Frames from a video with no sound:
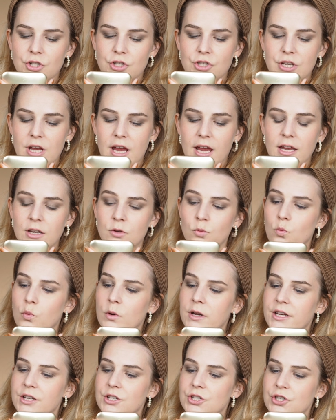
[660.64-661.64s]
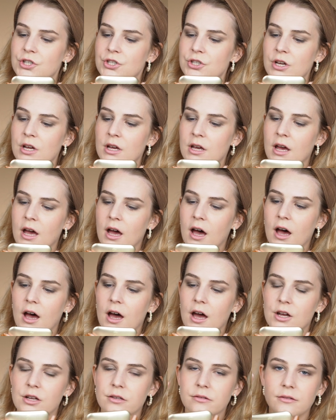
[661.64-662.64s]
shade which
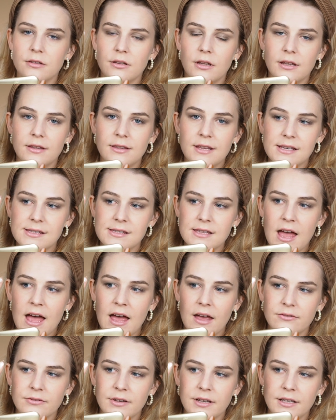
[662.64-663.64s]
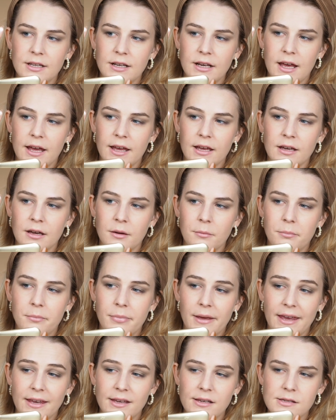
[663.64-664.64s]
it doesn't have any like
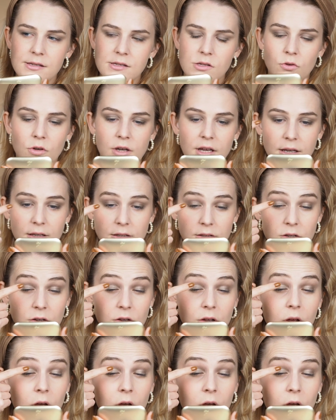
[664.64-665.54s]
base to it.